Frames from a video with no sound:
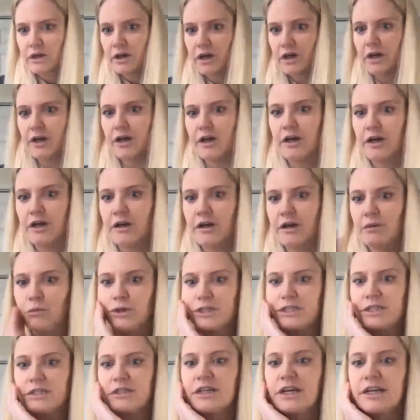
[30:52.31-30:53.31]

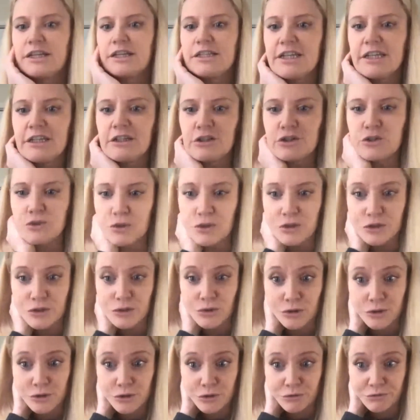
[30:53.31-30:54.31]
Wasn't Titanosaurus
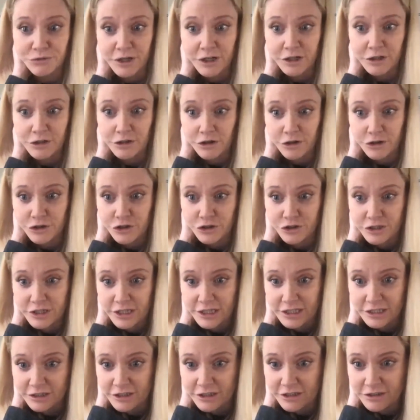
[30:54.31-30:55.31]
also found in
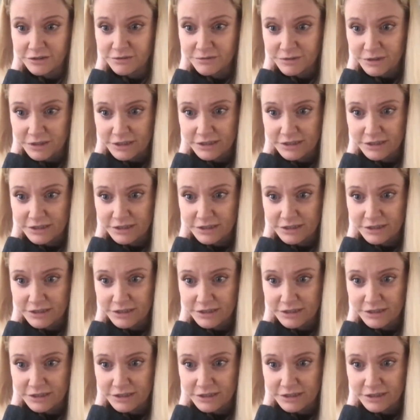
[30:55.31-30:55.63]
Argentina?